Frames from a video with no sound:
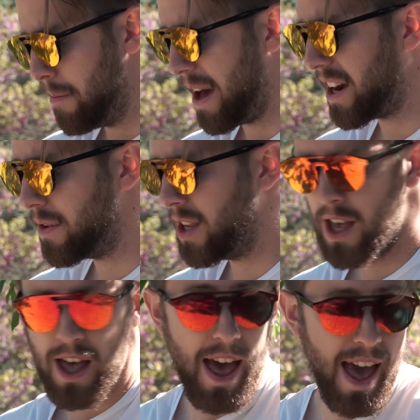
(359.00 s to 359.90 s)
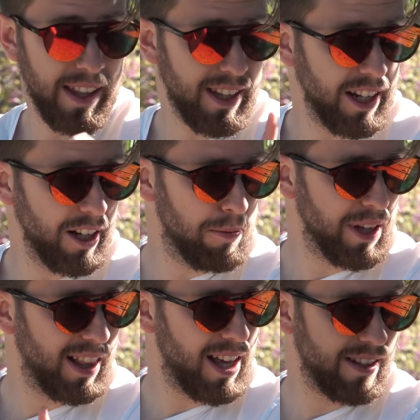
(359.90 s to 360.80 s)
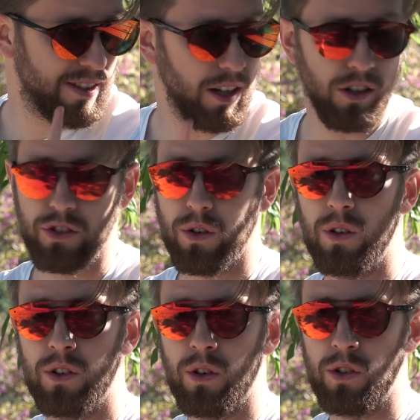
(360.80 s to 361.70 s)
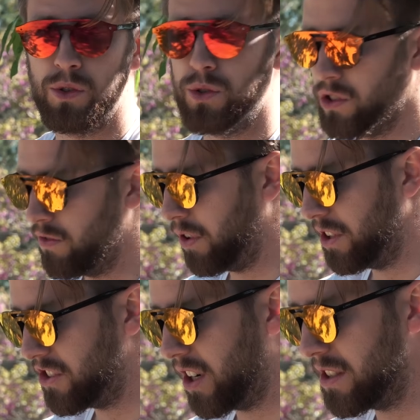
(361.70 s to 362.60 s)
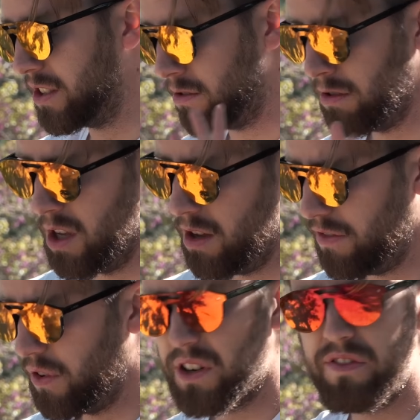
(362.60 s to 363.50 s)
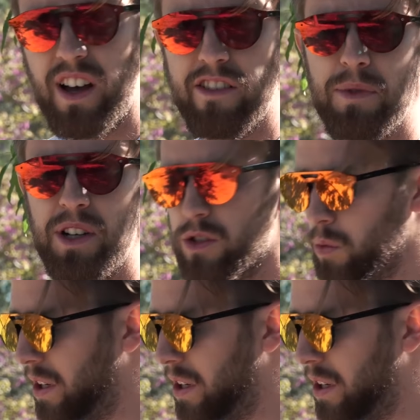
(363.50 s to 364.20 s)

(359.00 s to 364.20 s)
battery, and a little bit less the controller also to fully charge it, 45 minutes,